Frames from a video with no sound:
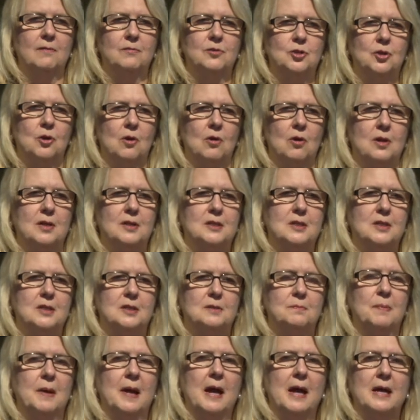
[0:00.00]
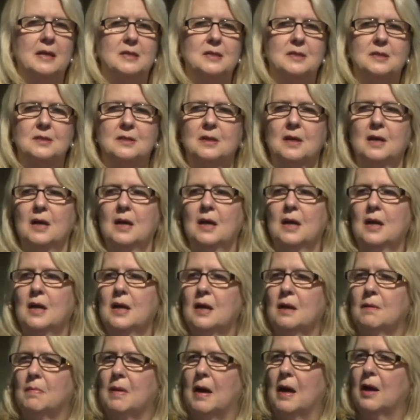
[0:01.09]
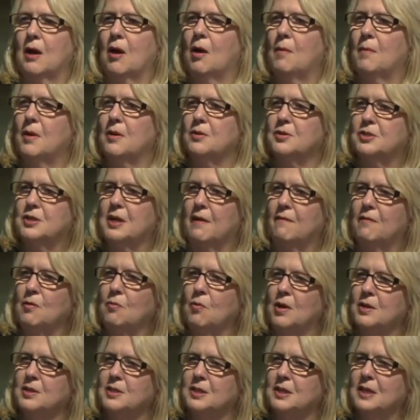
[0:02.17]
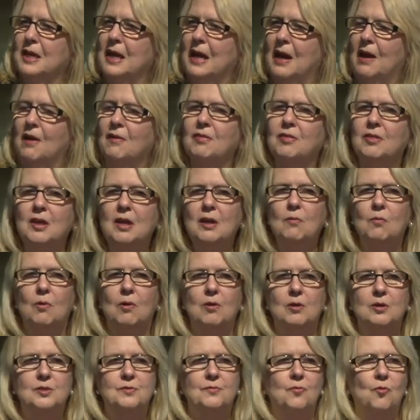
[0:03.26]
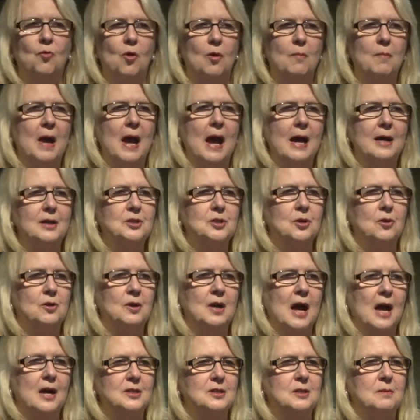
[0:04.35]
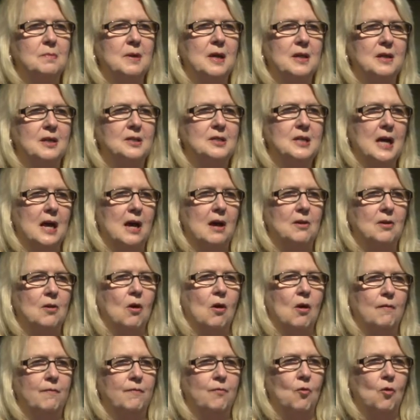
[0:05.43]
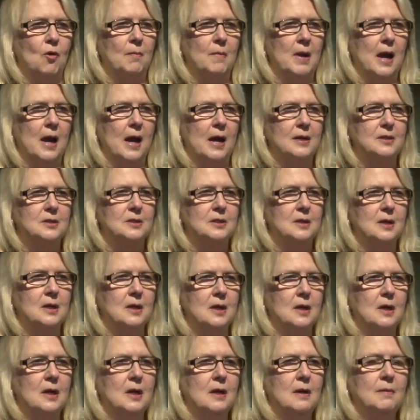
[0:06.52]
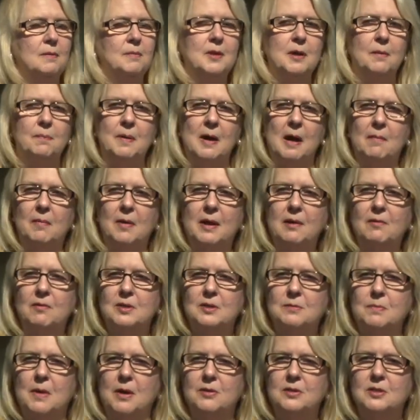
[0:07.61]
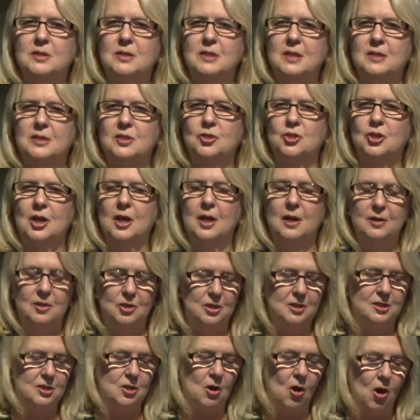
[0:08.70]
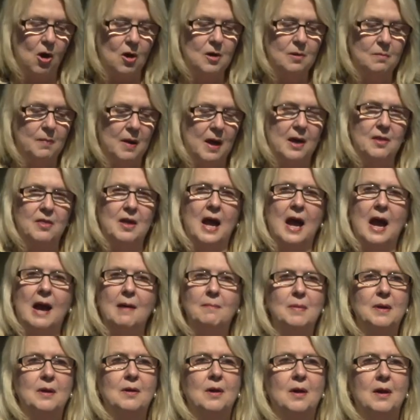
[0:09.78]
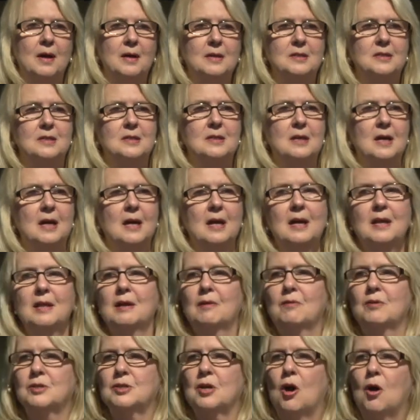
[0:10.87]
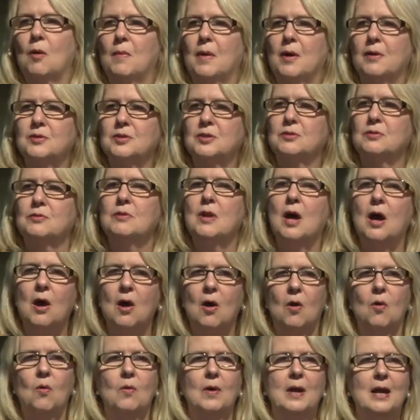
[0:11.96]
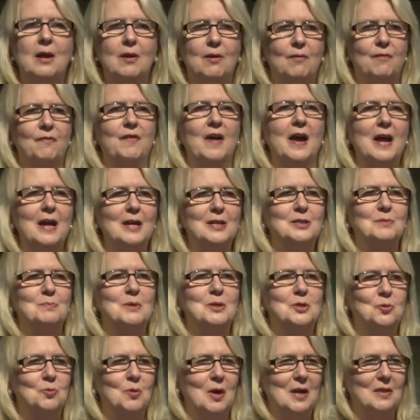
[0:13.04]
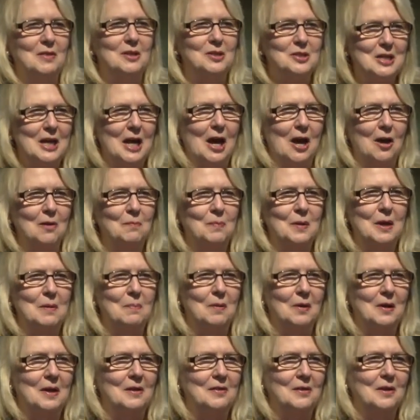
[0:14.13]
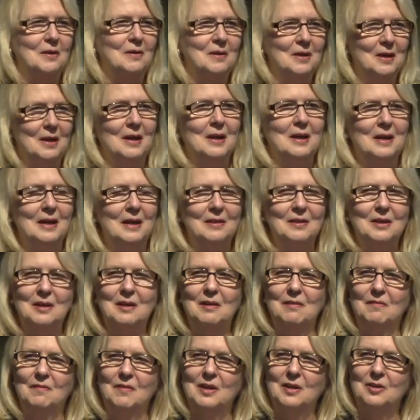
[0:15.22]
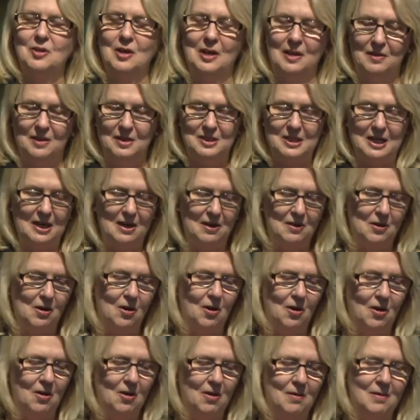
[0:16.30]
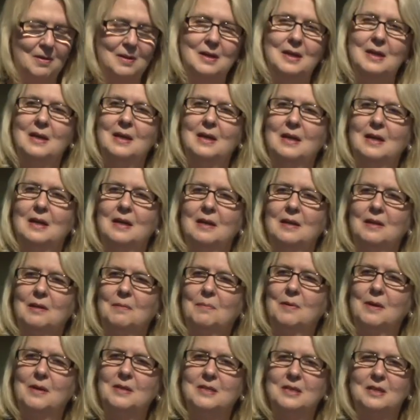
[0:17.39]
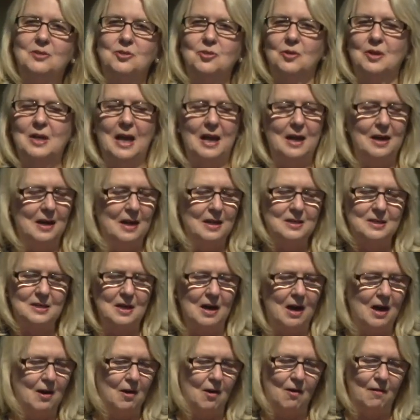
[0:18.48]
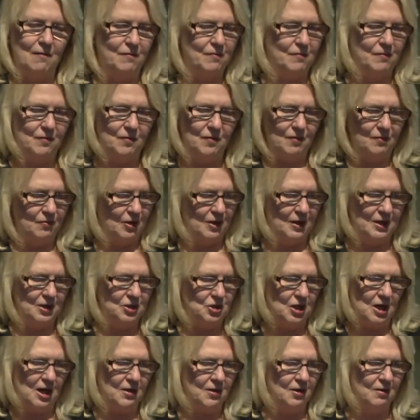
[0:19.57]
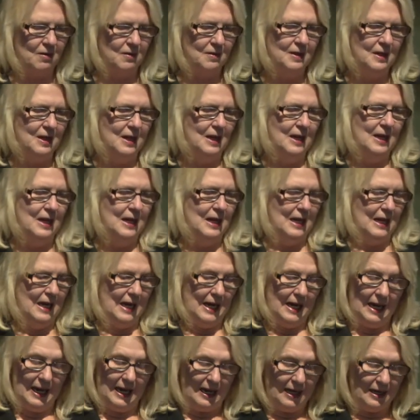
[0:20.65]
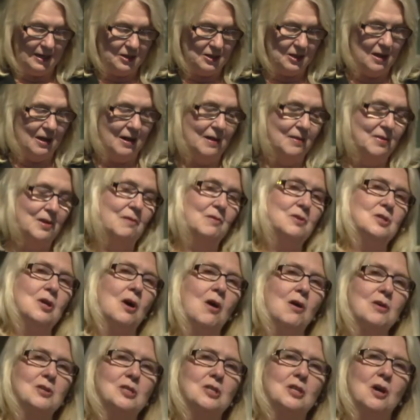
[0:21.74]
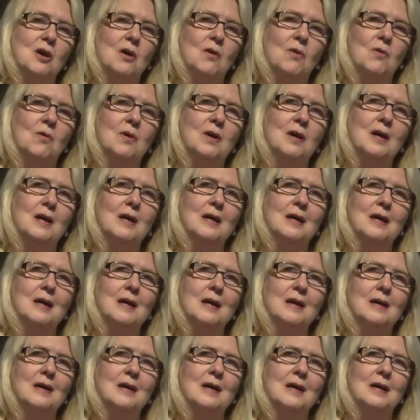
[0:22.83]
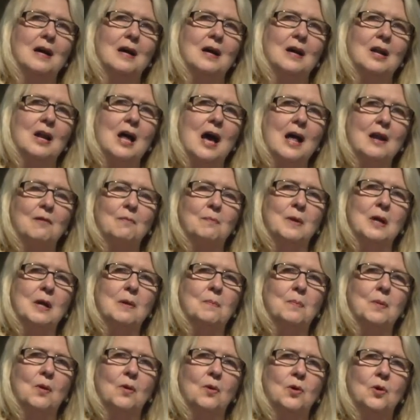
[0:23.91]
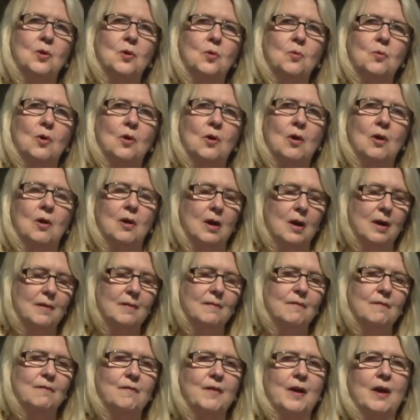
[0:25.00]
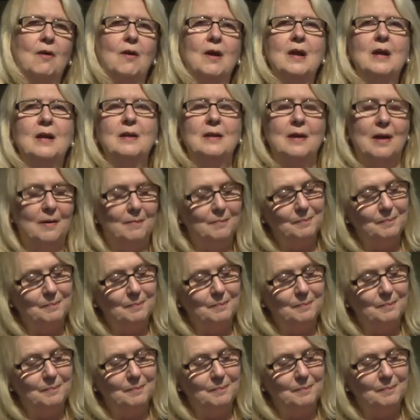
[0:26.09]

of journalists is best. By almost everyone's account, the worst format turned out to be the town hall format. The public was most disheartened by that because there was almost no interface between the town people in the town hall. The presidential candidates got off with each other. And there was also a lot of people who were very